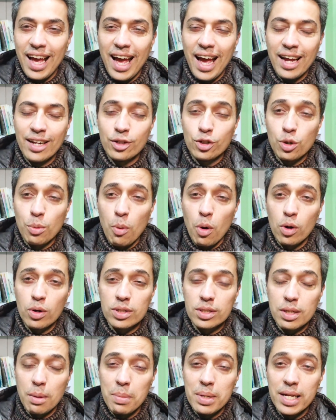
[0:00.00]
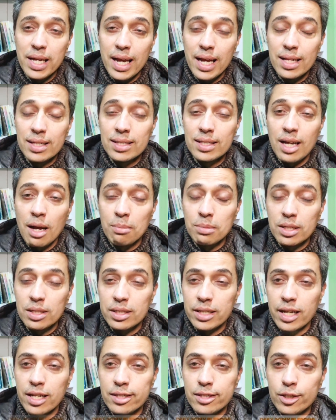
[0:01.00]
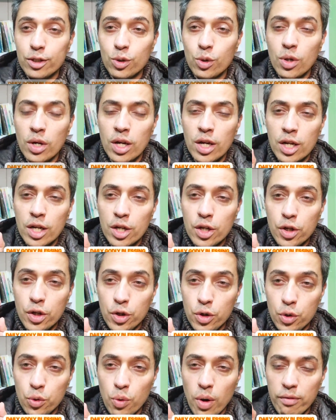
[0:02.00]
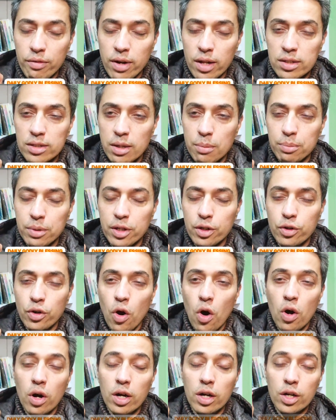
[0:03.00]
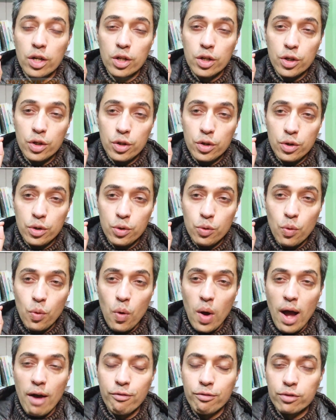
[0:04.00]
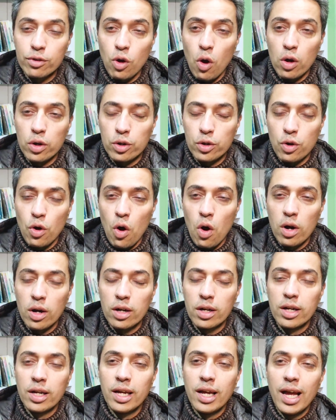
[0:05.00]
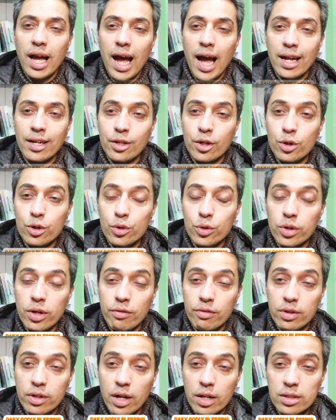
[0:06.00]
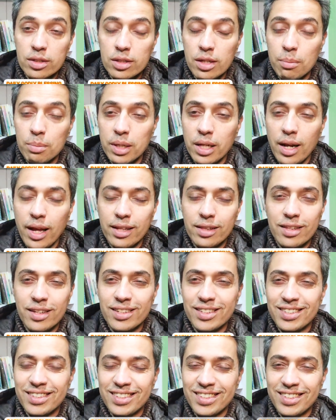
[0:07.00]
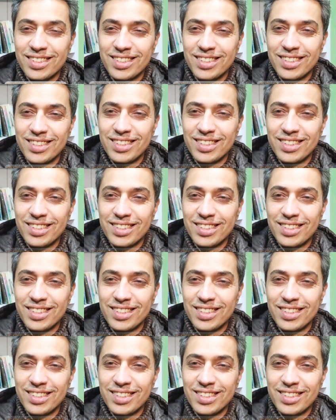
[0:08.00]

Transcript: And tomorrow somebody else comes and tells you, you have done something wrong, you have thought wrong, and you shouldn't have done something like this.